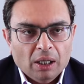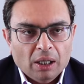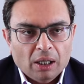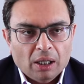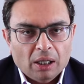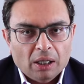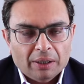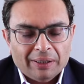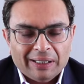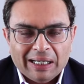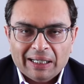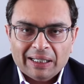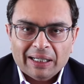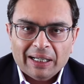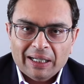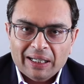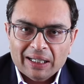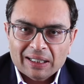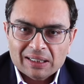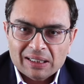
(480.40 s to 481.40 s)
Uh, Tata
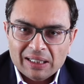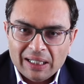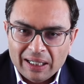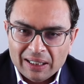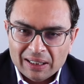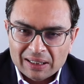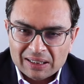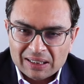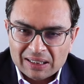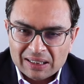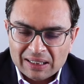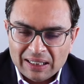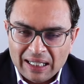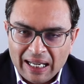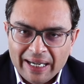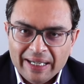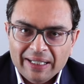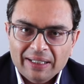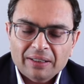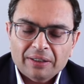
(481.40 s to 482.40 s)
Elxsi had a
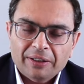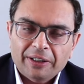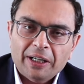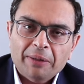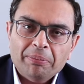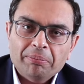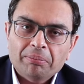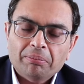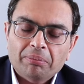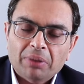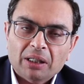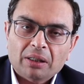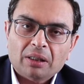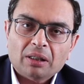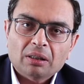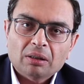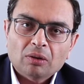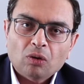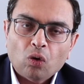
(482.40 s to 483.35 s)
slight dip, but